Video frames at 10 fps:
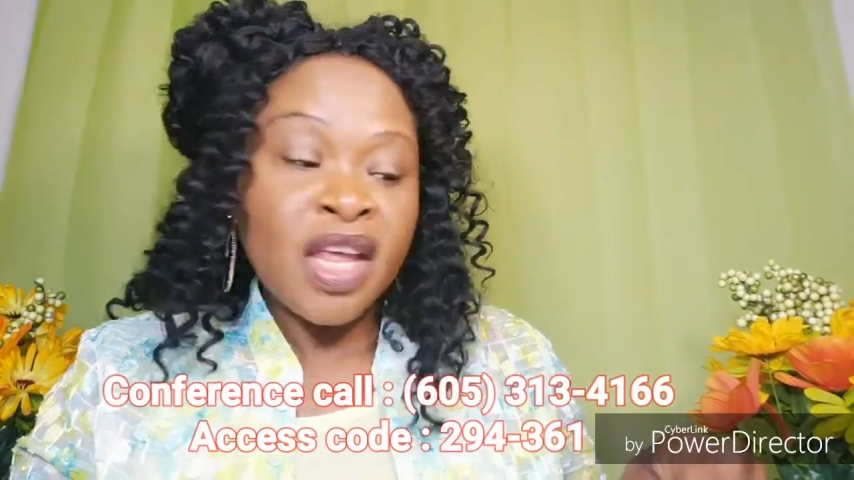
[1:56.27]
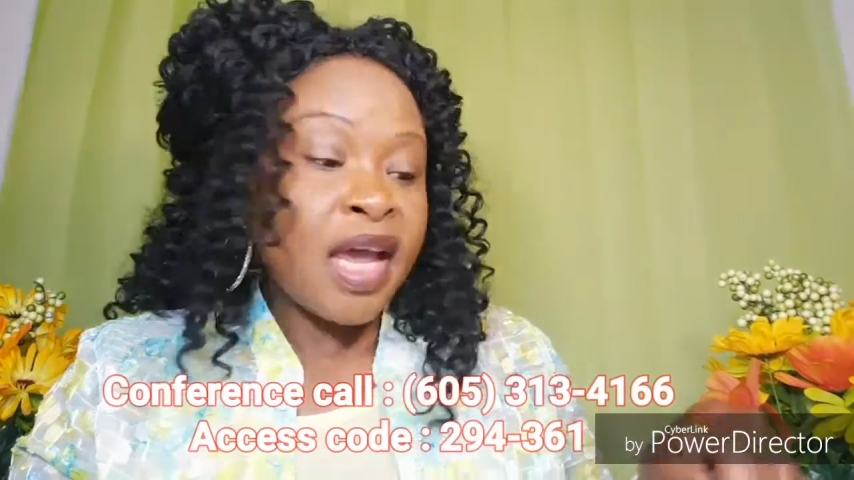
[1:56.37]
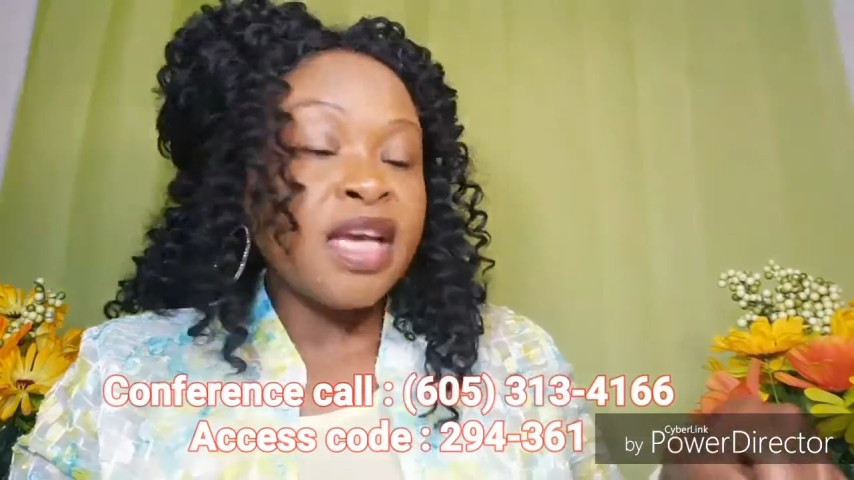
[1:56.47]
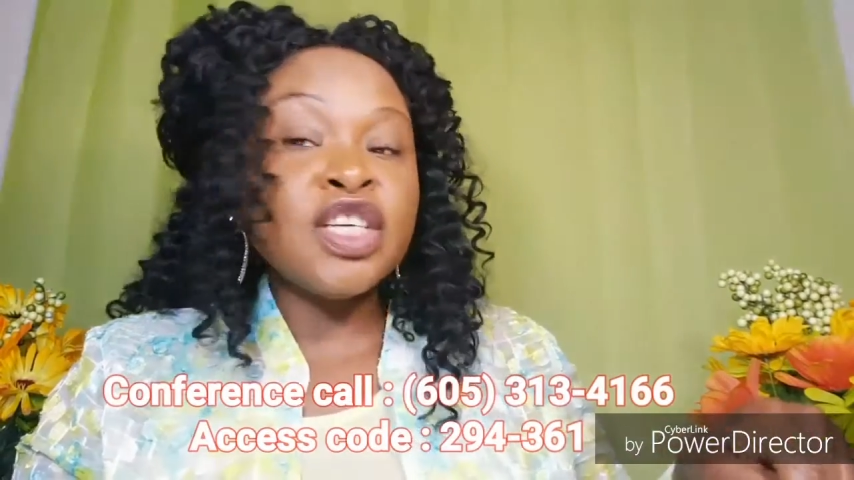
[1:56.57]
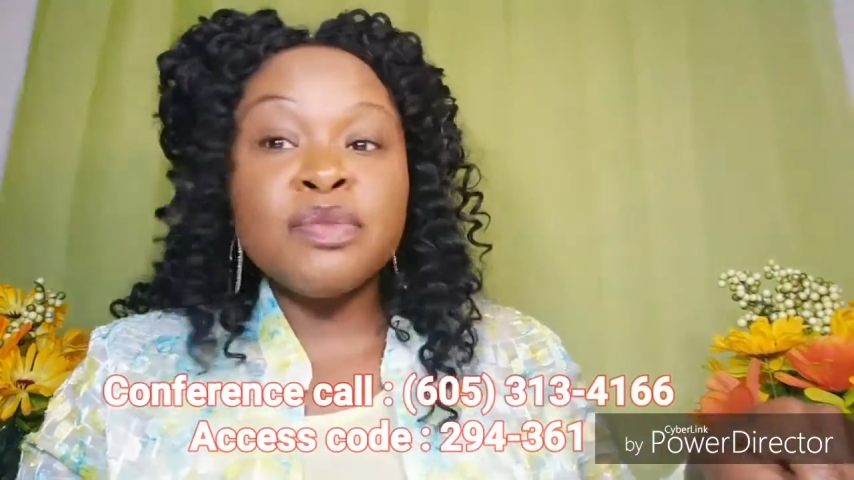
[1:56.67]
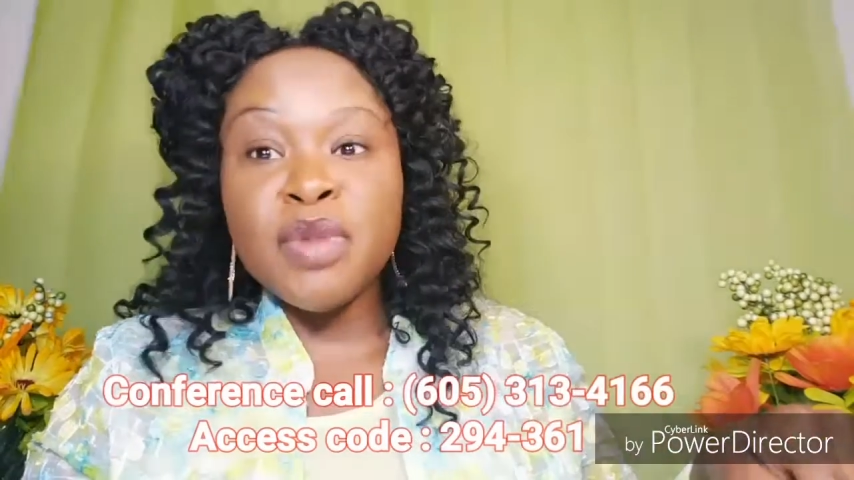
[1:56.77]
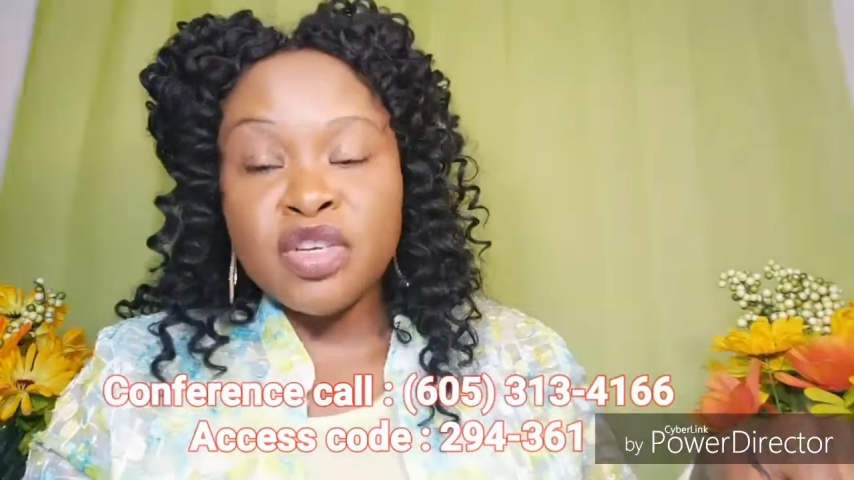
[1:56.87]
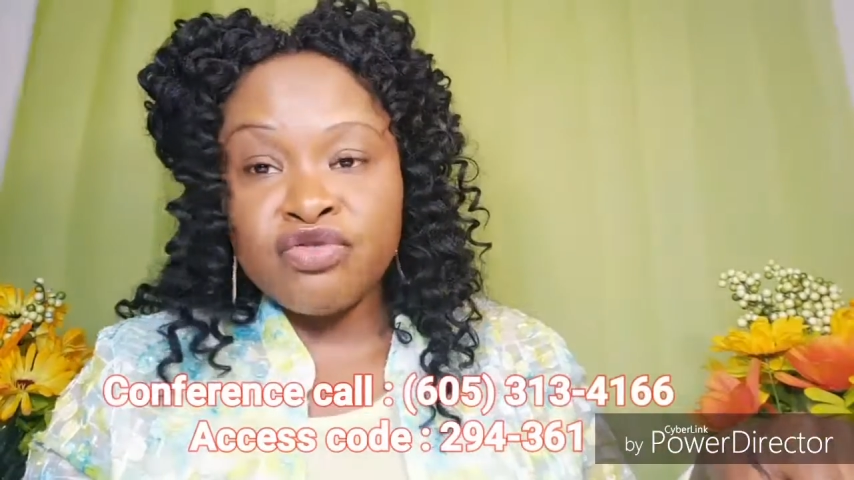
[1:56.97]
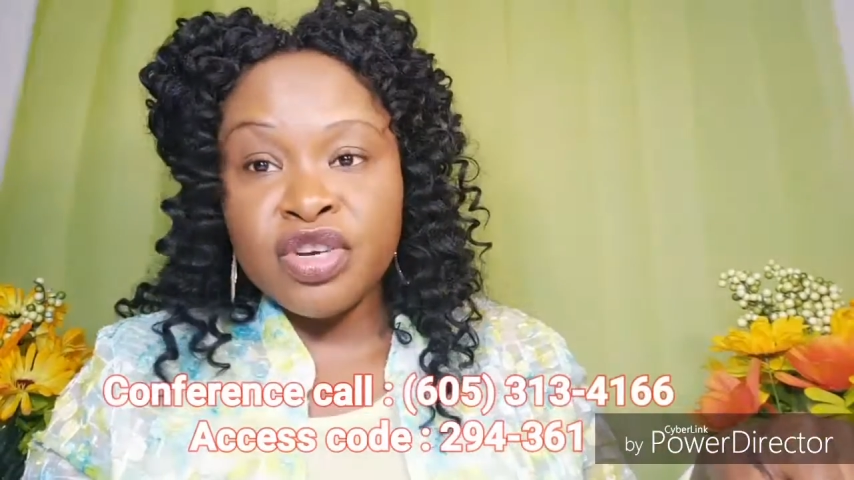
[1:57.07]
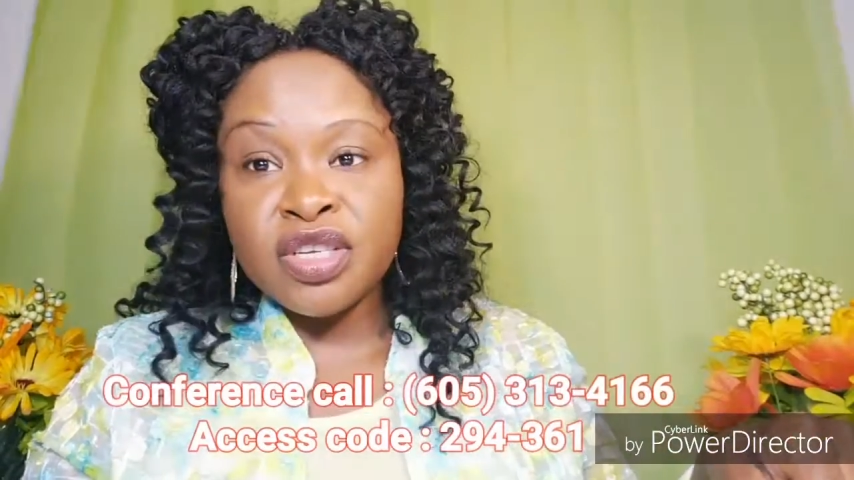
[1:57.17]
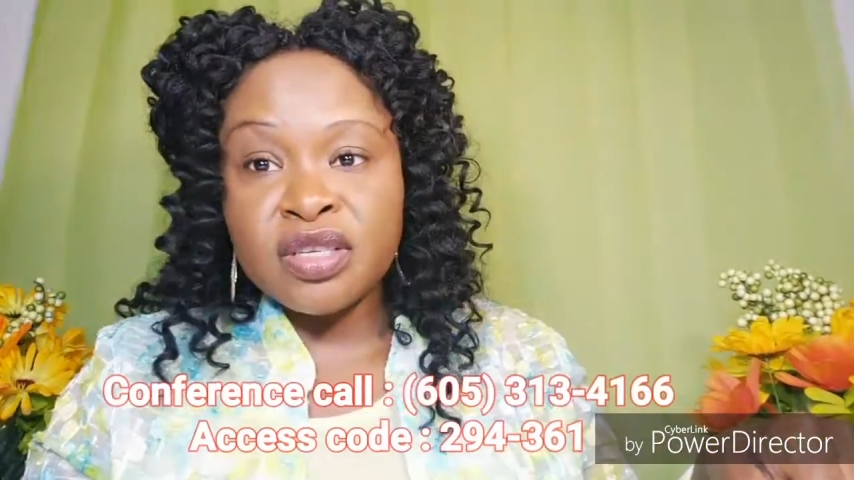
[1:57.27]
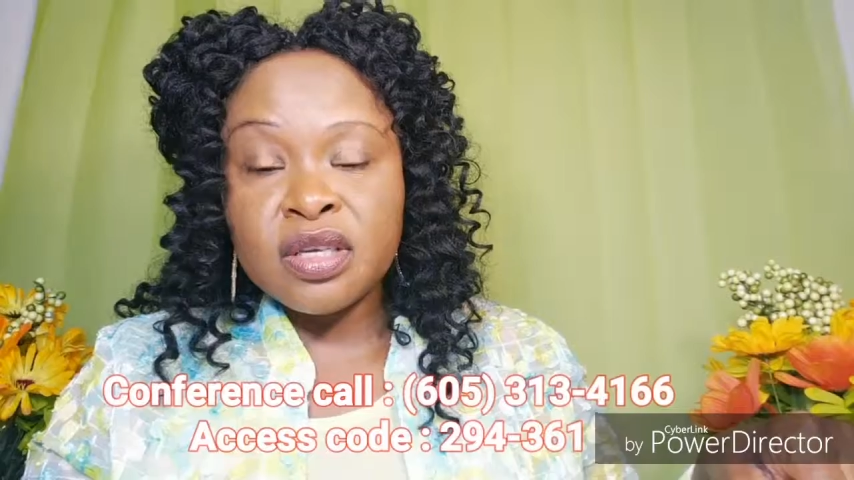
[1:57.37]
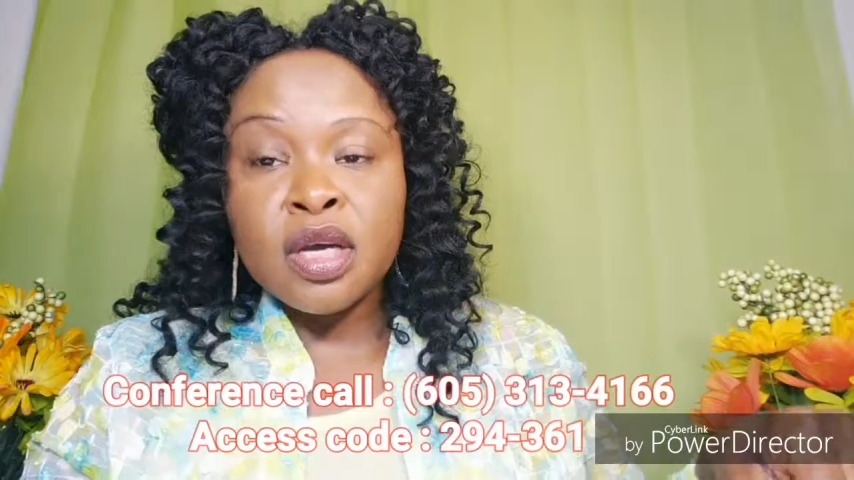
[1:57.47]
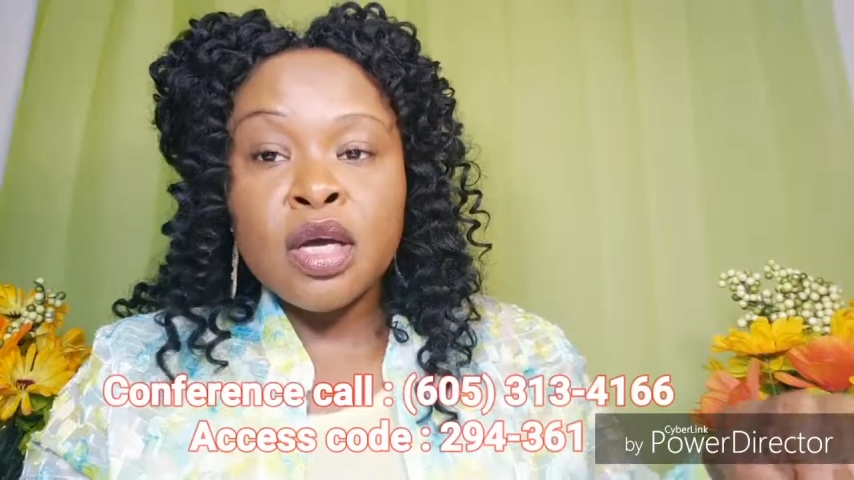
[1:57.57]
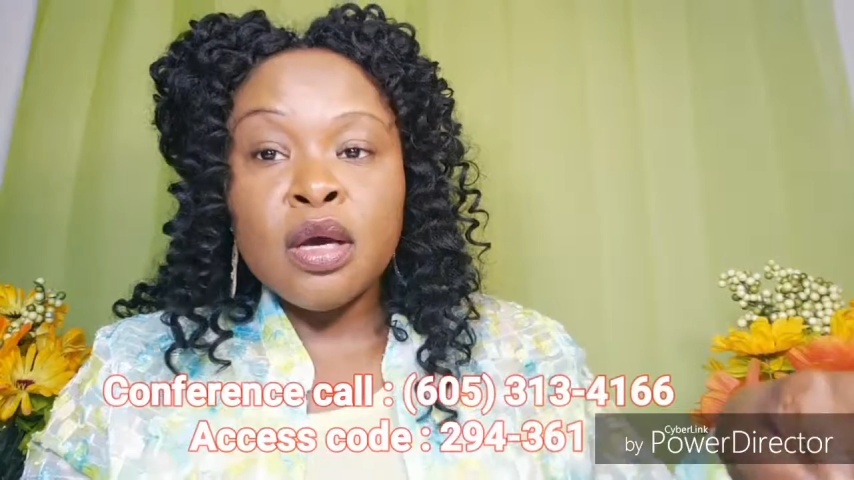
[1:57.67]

and his mistress,